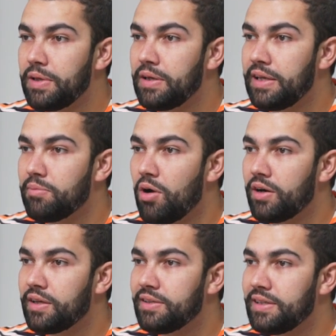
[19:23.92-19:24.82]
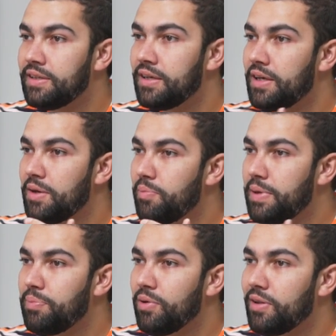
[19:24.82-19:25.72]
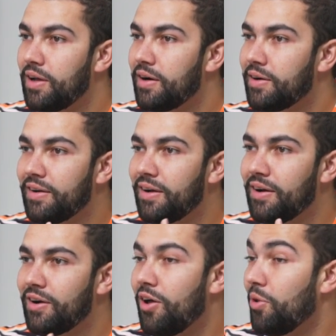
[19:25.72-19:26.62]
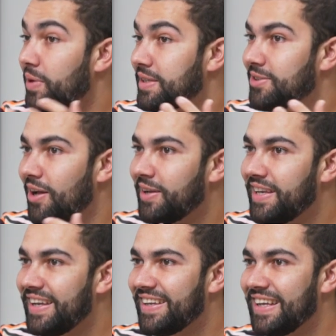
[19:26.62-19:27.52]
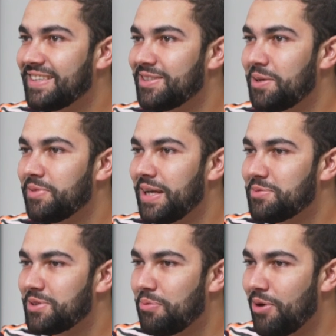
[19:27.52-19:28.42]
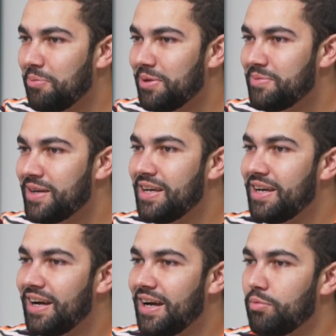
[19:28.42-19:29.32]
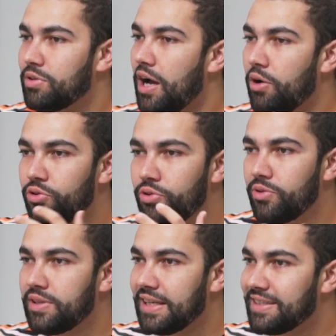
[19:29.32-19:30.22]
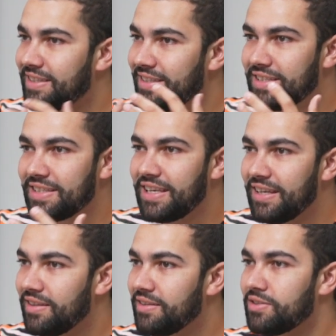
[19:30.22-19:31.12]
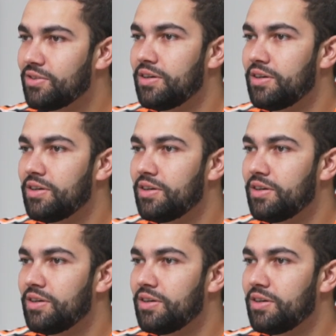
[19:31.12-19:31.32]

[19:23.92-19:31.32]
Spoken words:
In marketing, people are always talking, and that's sometimes the problem. But how do you test these skills?